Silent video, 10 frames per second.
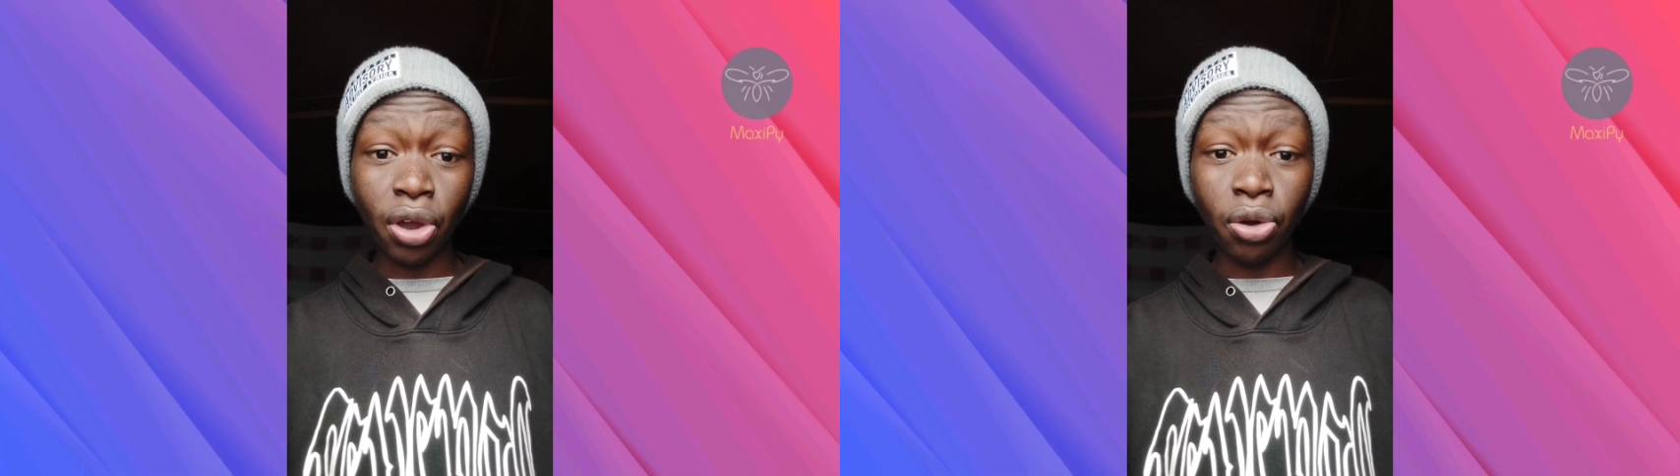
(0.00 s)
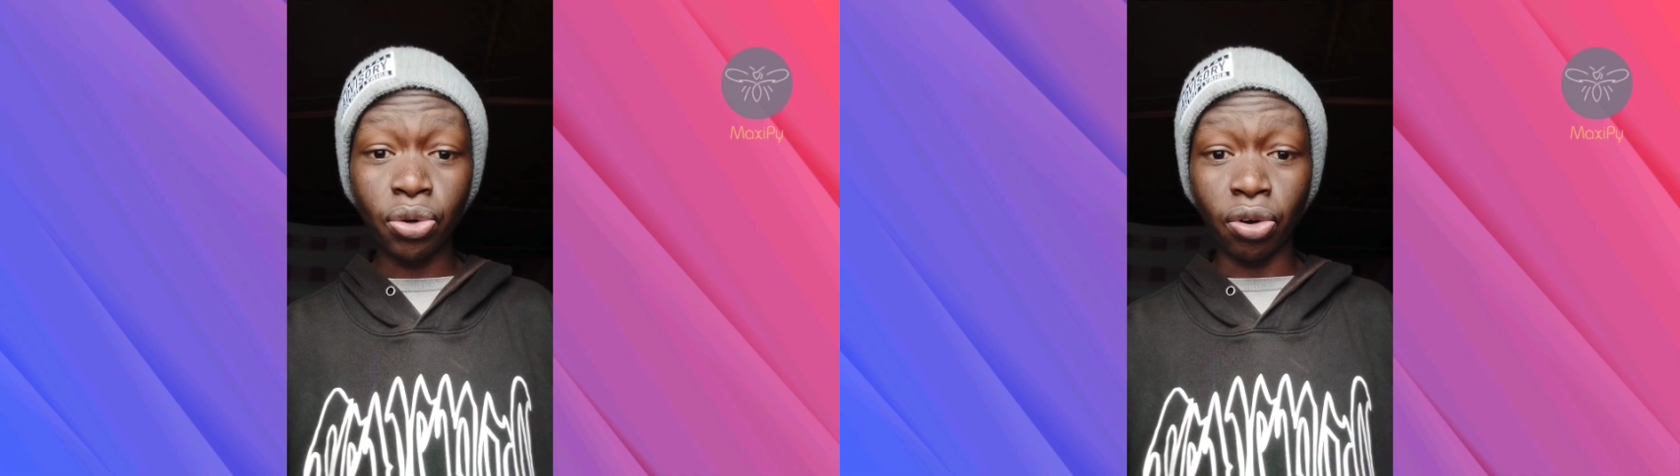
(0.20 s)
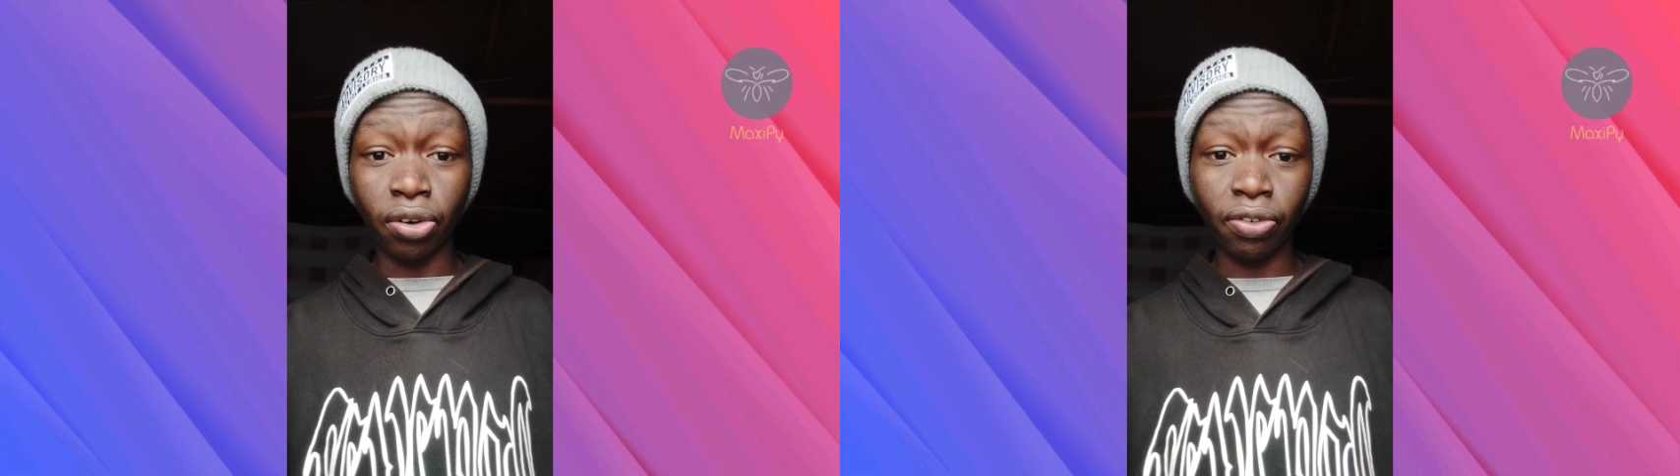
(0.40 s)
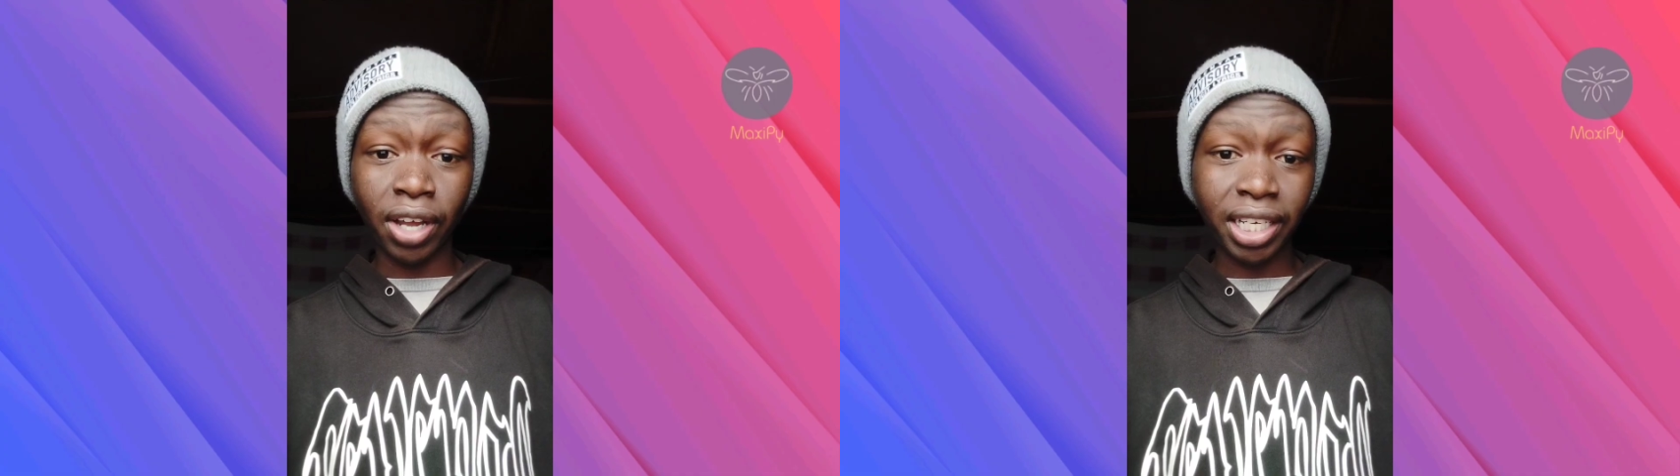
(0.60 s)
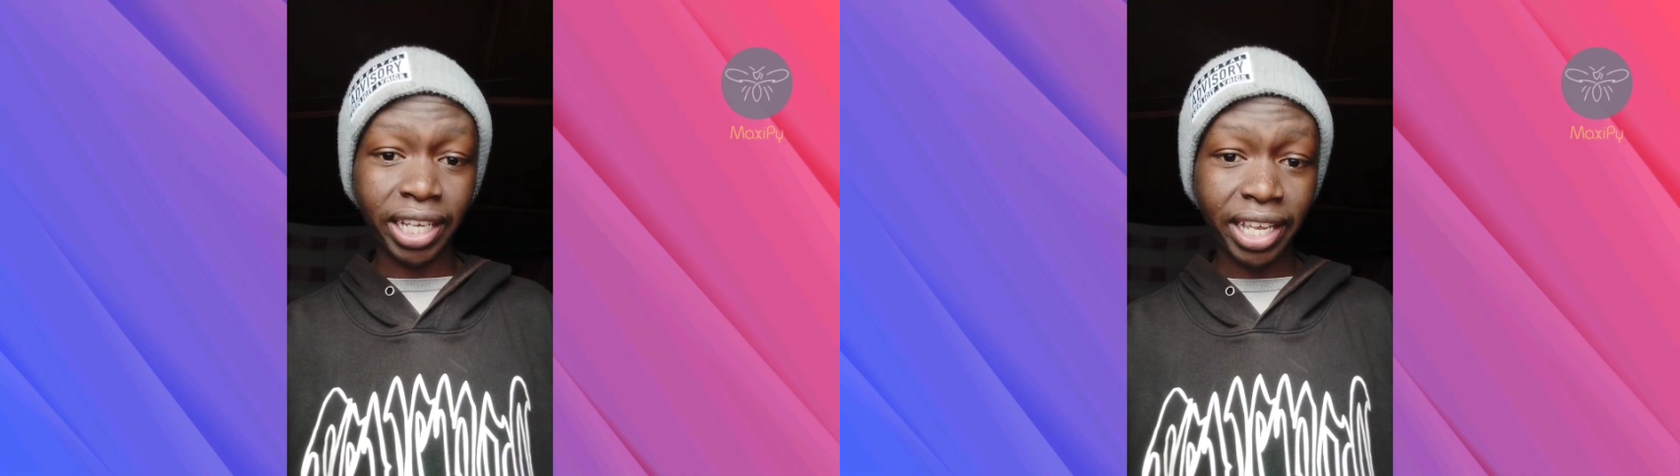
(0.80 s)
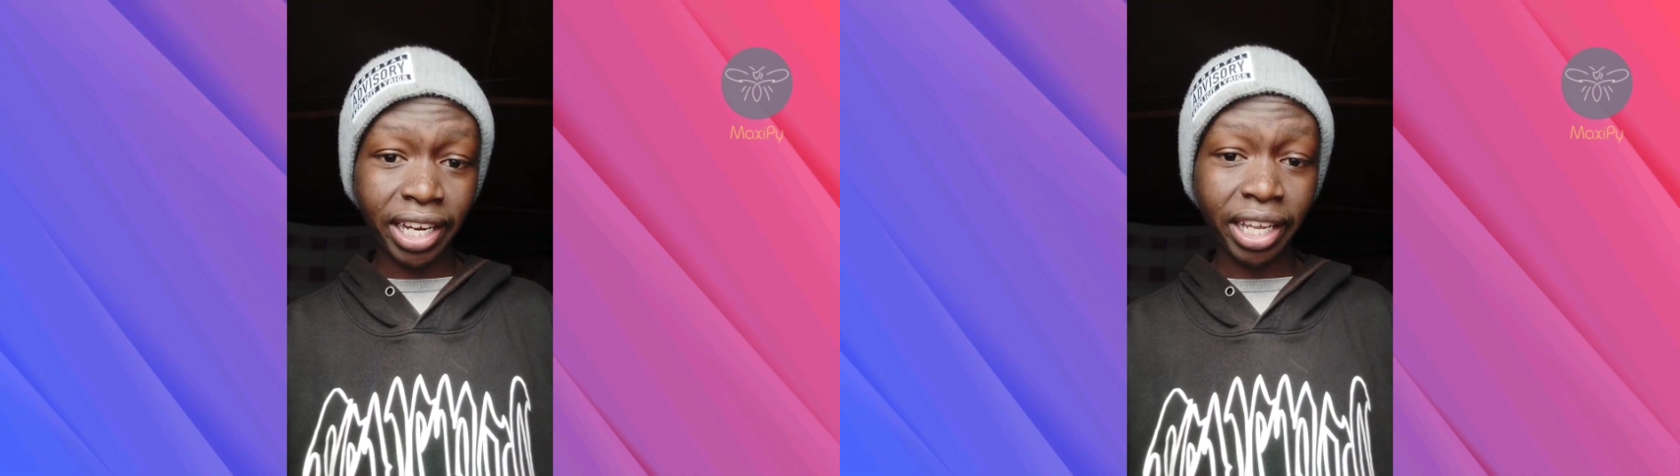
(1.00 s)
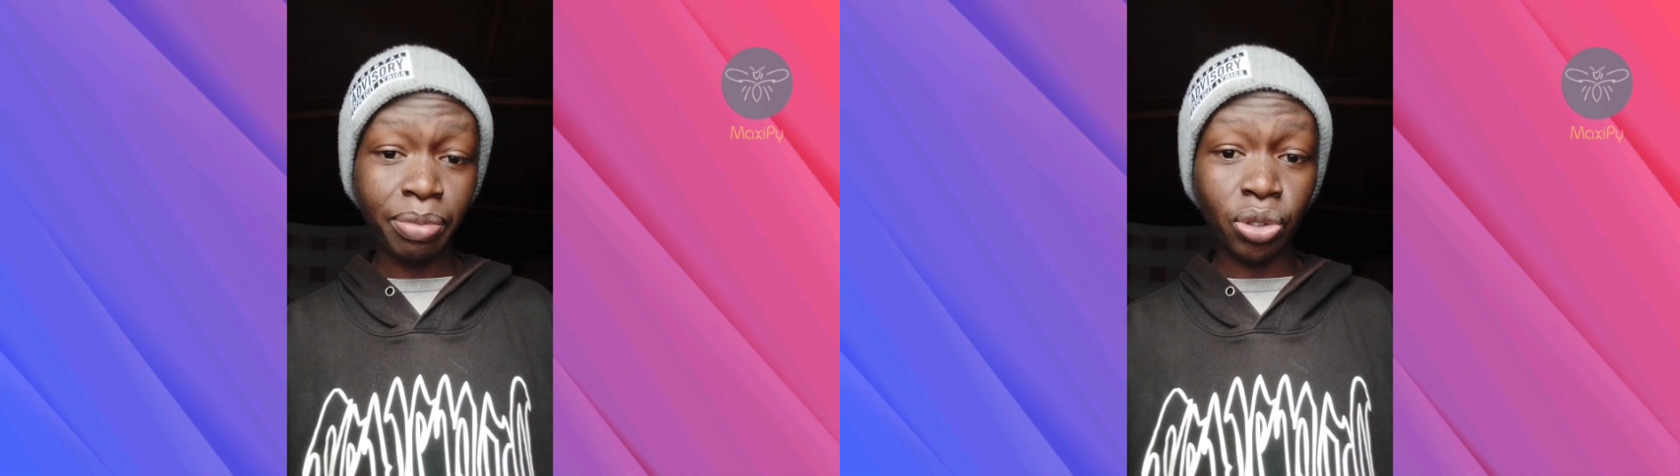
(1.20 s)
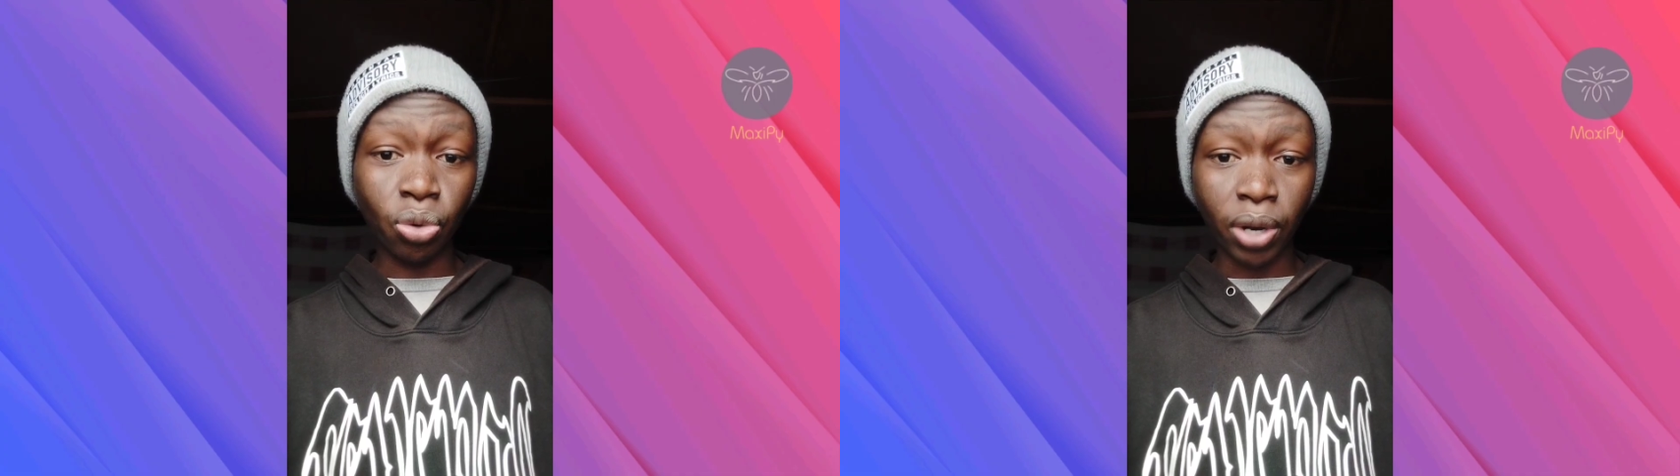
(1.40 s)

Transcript: how to convert airtime to